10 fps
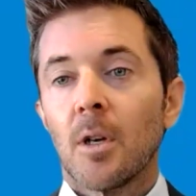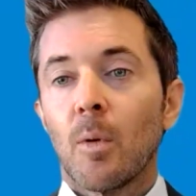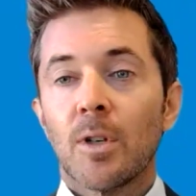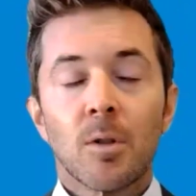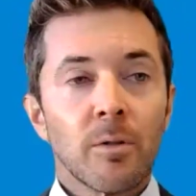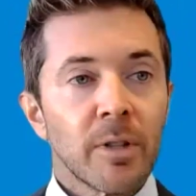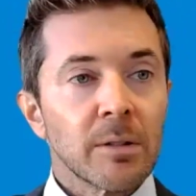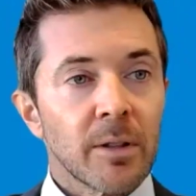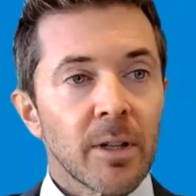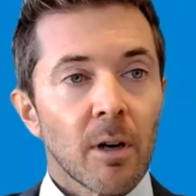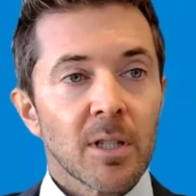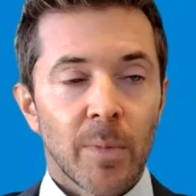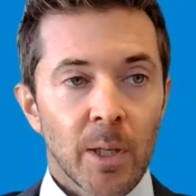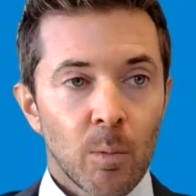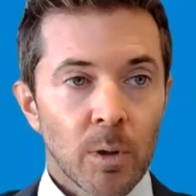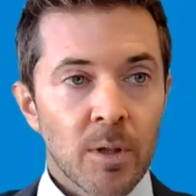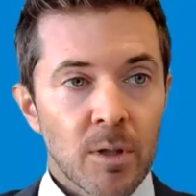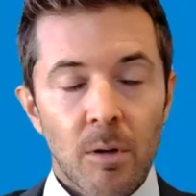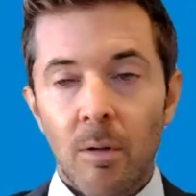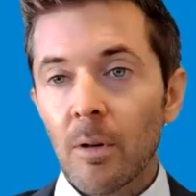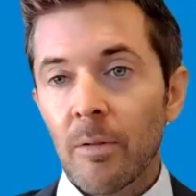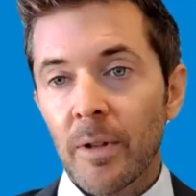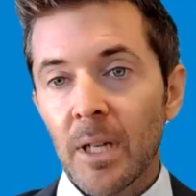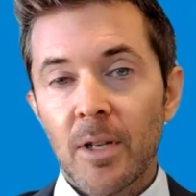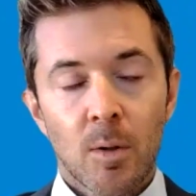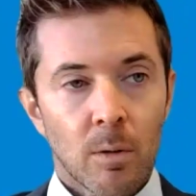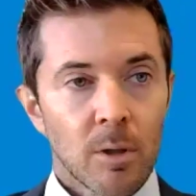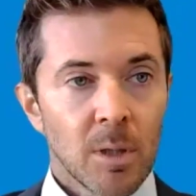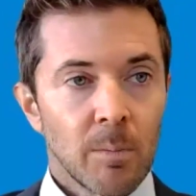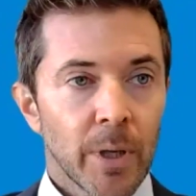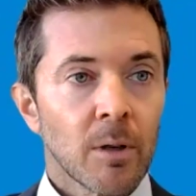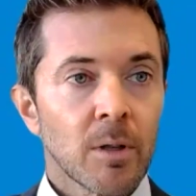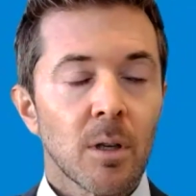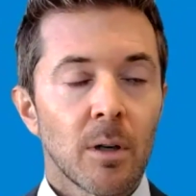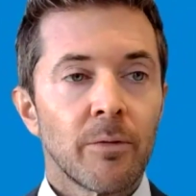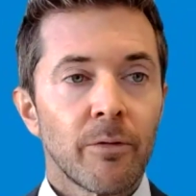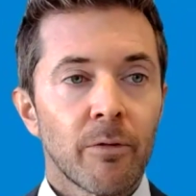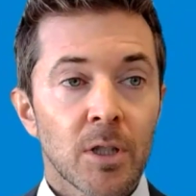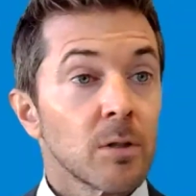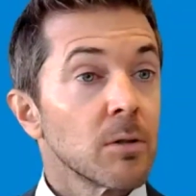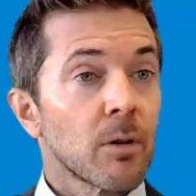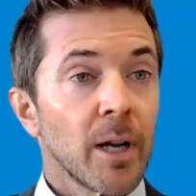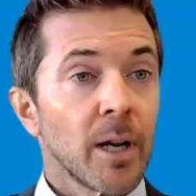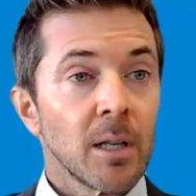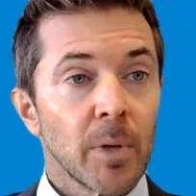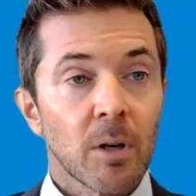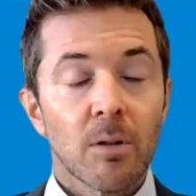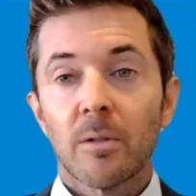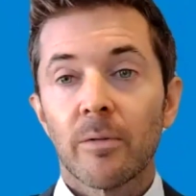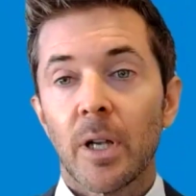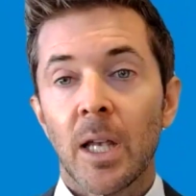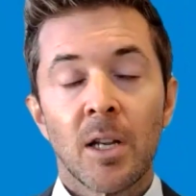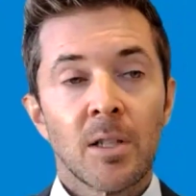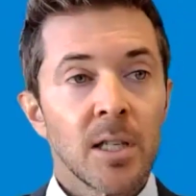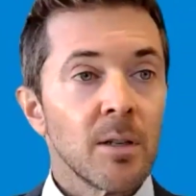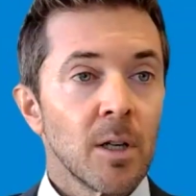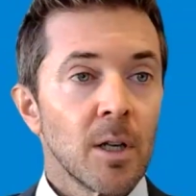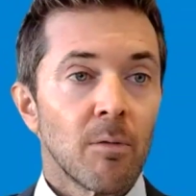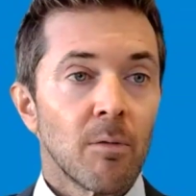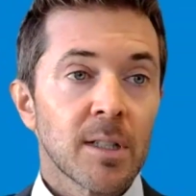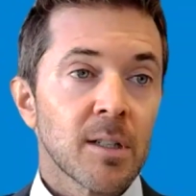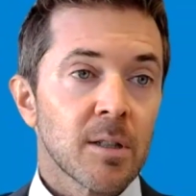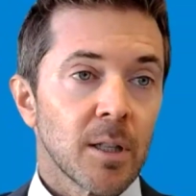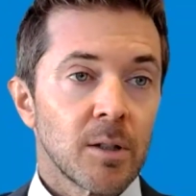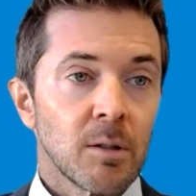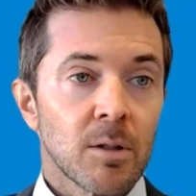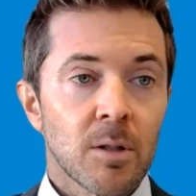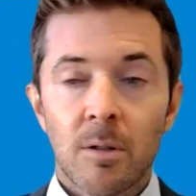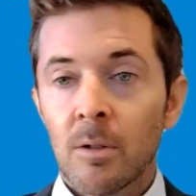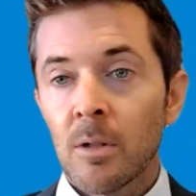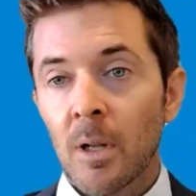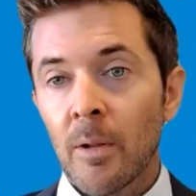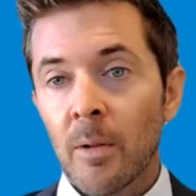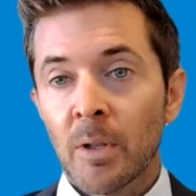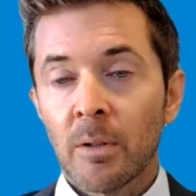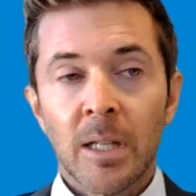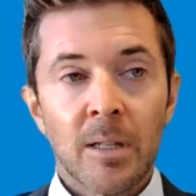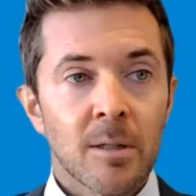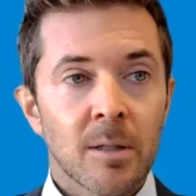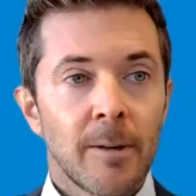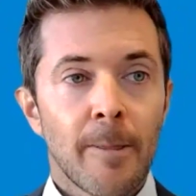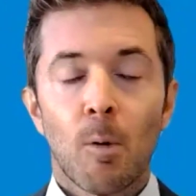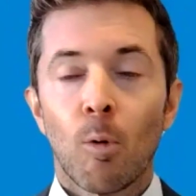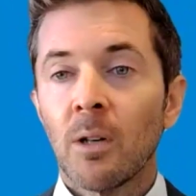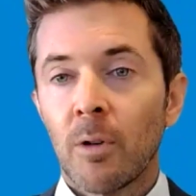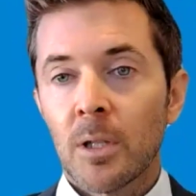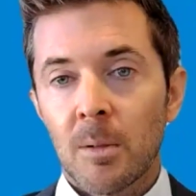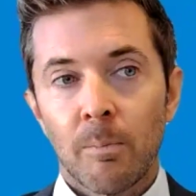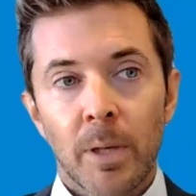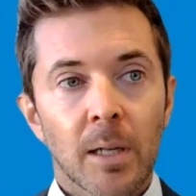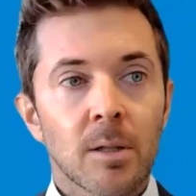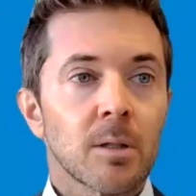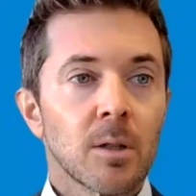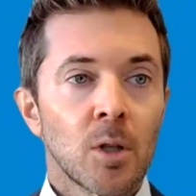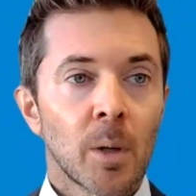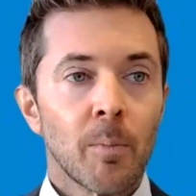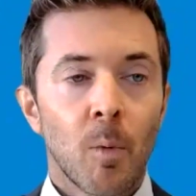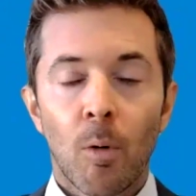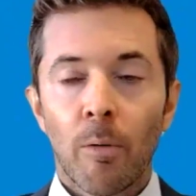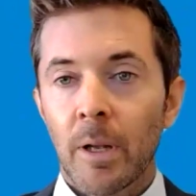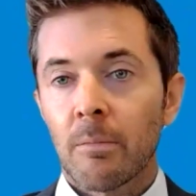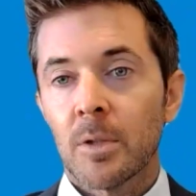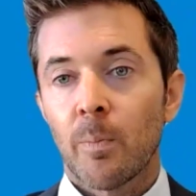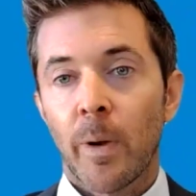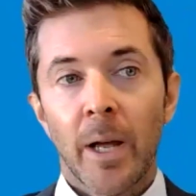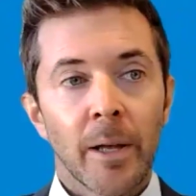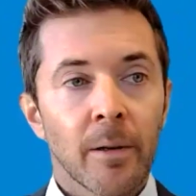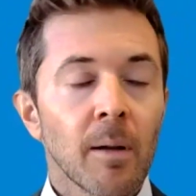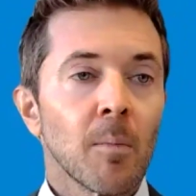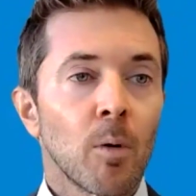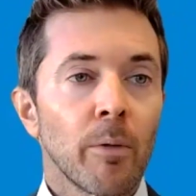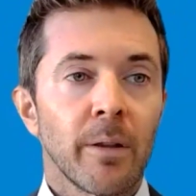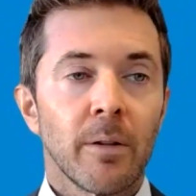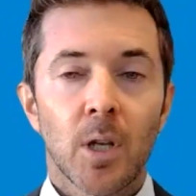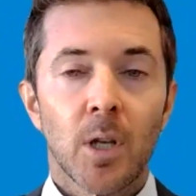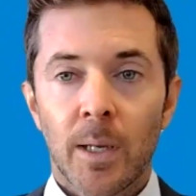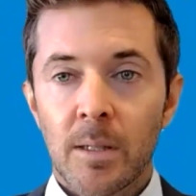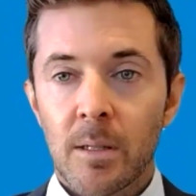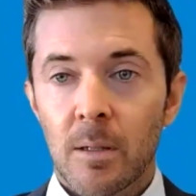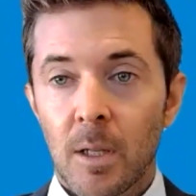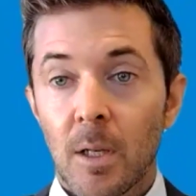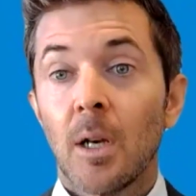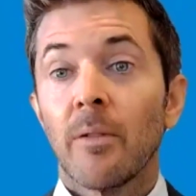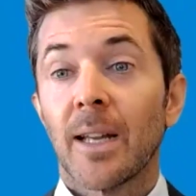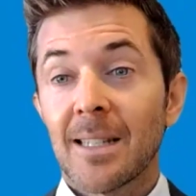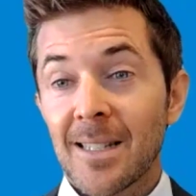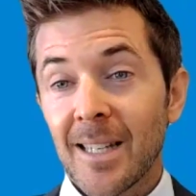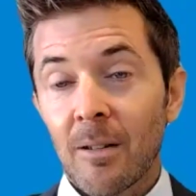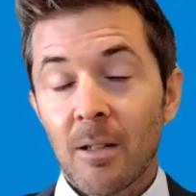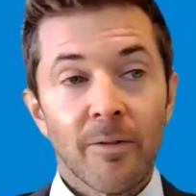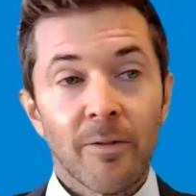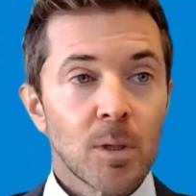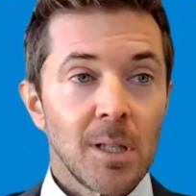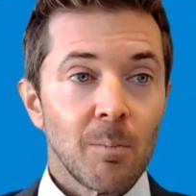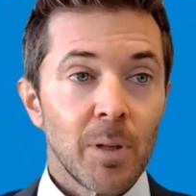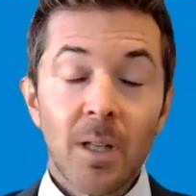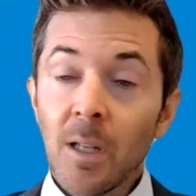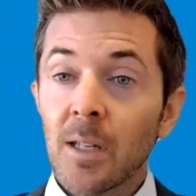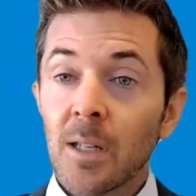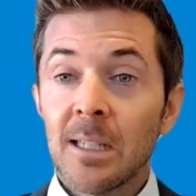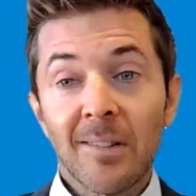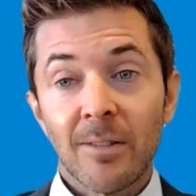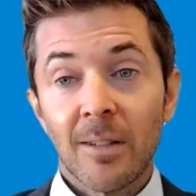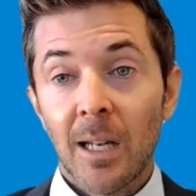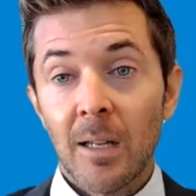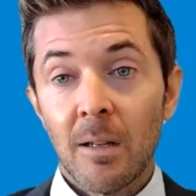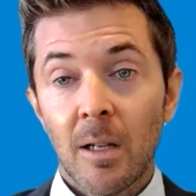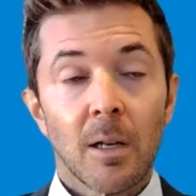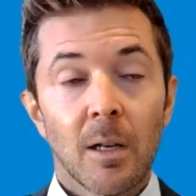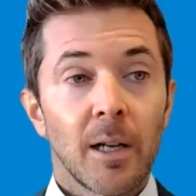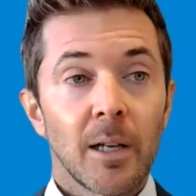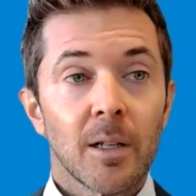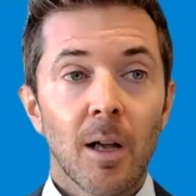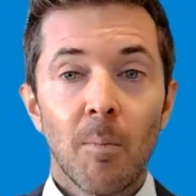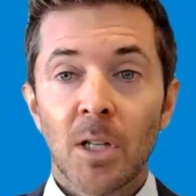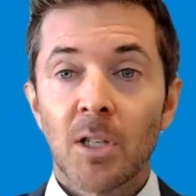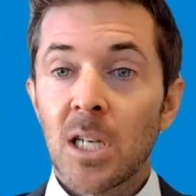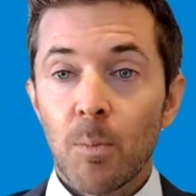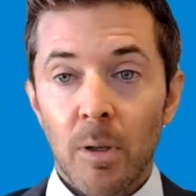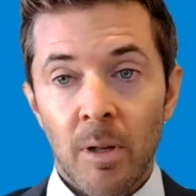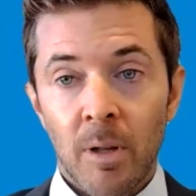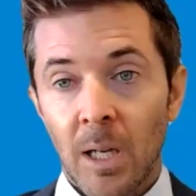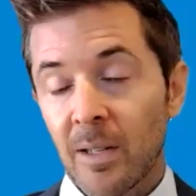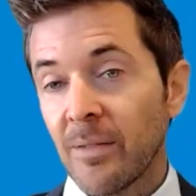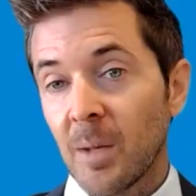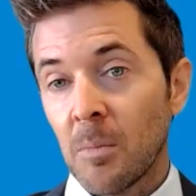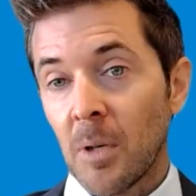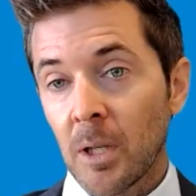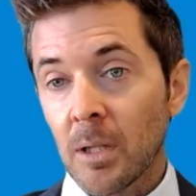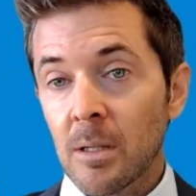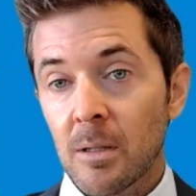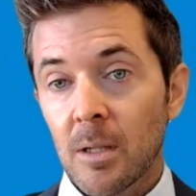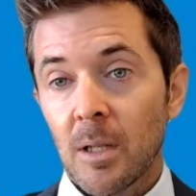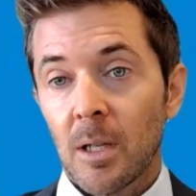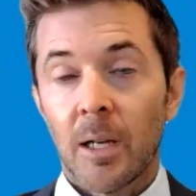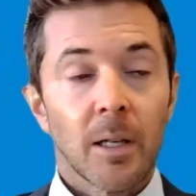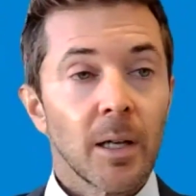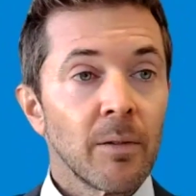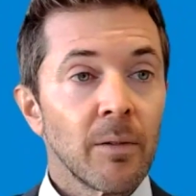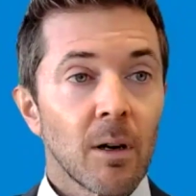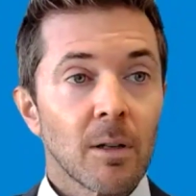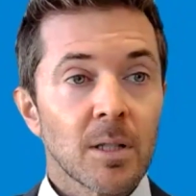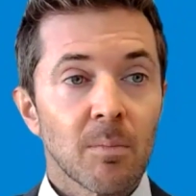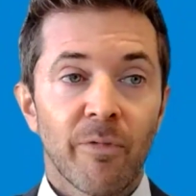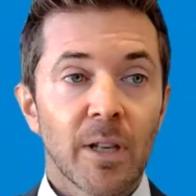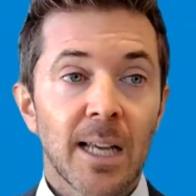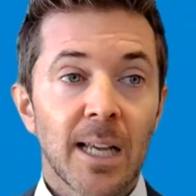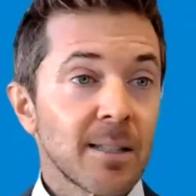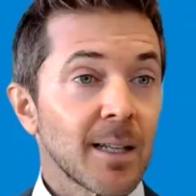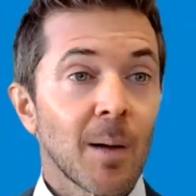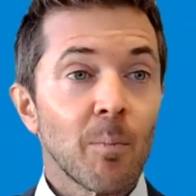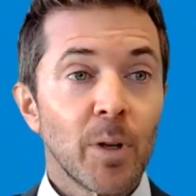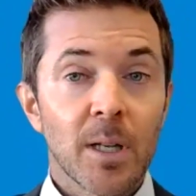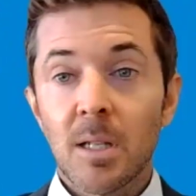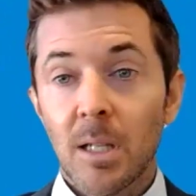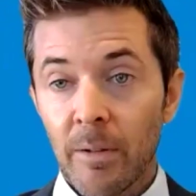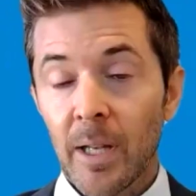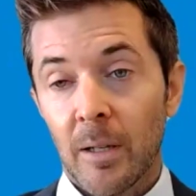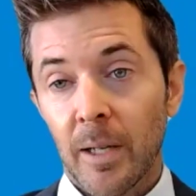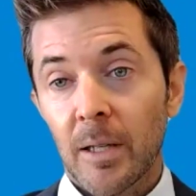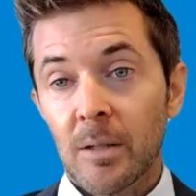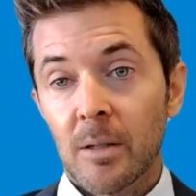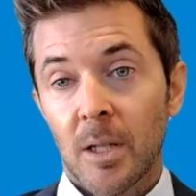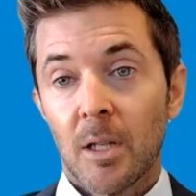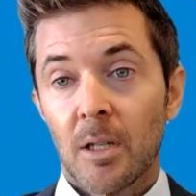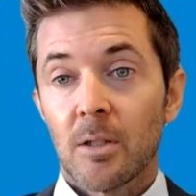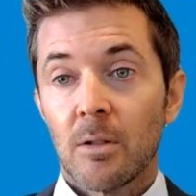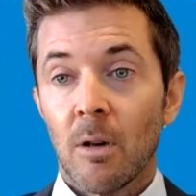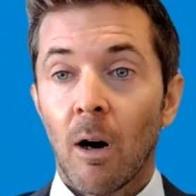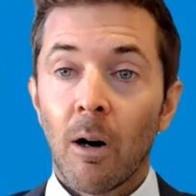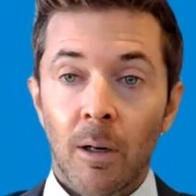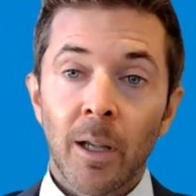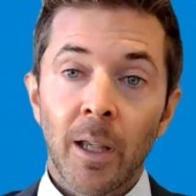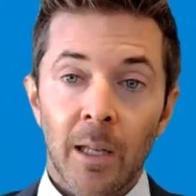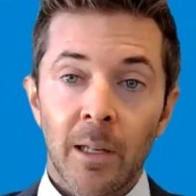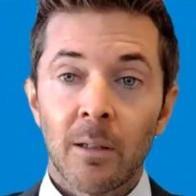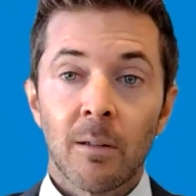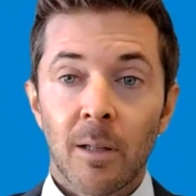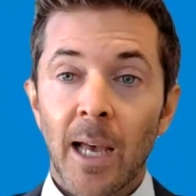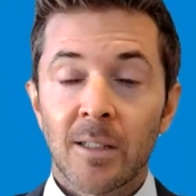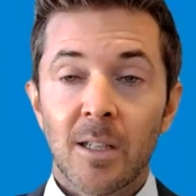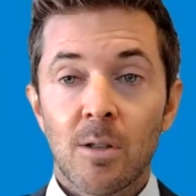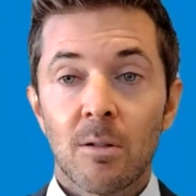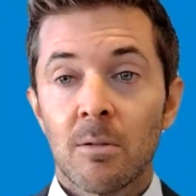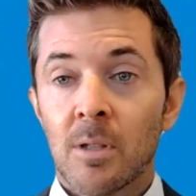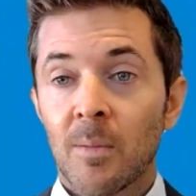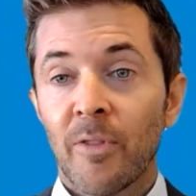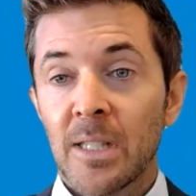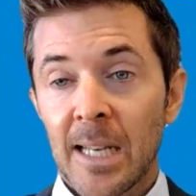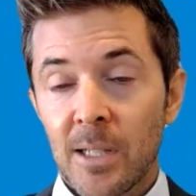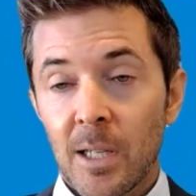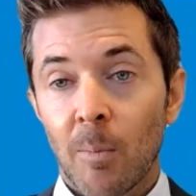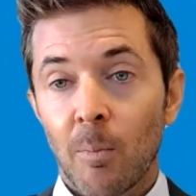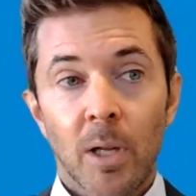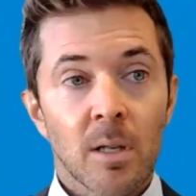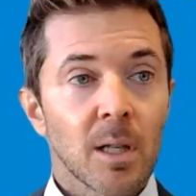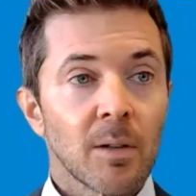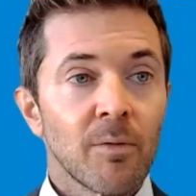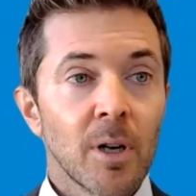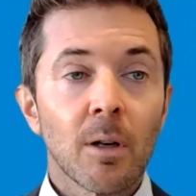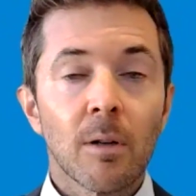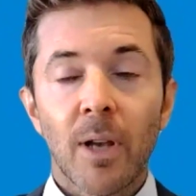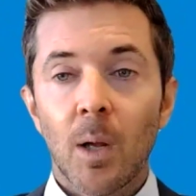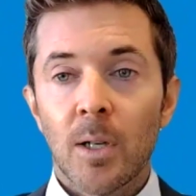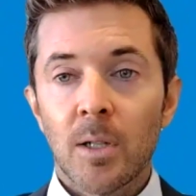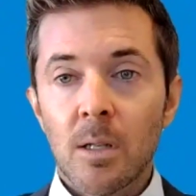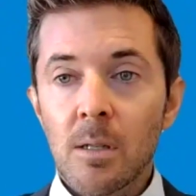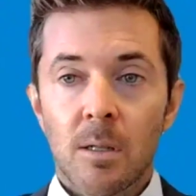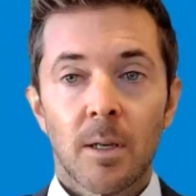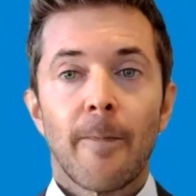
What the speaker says: We do think that there are some headwinds to growth there in the short term because of Russia-Ukraine, because of energy risks due to the Middle East, all of which impacts Europe more than Japan and more than the US. That said, on a 14p, it's definitely much cheaper than other developed markets. And there are some fantastic companies in that index. So you are getting access to some fantastic companies at very good valuations.